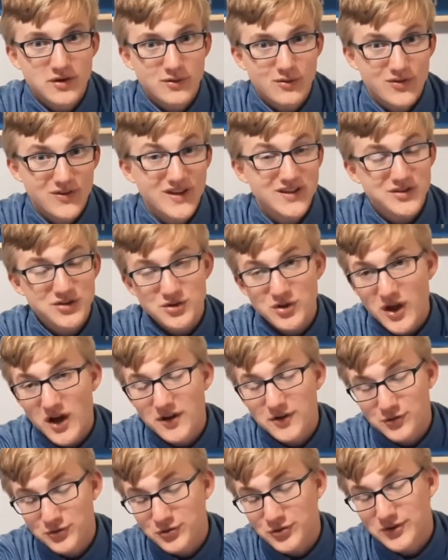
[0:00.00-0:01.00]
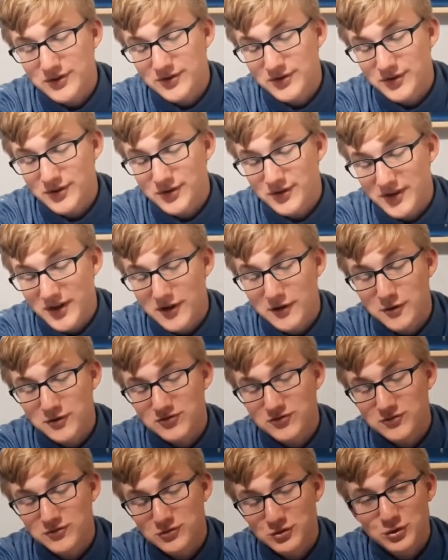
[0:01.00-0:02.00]
And that's a lot of crystal, yellow,
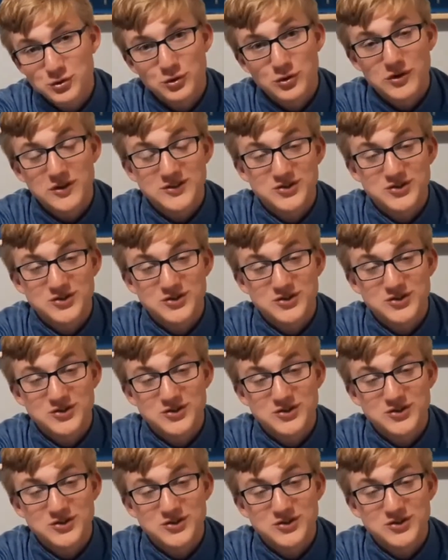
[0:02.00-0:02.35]
cool,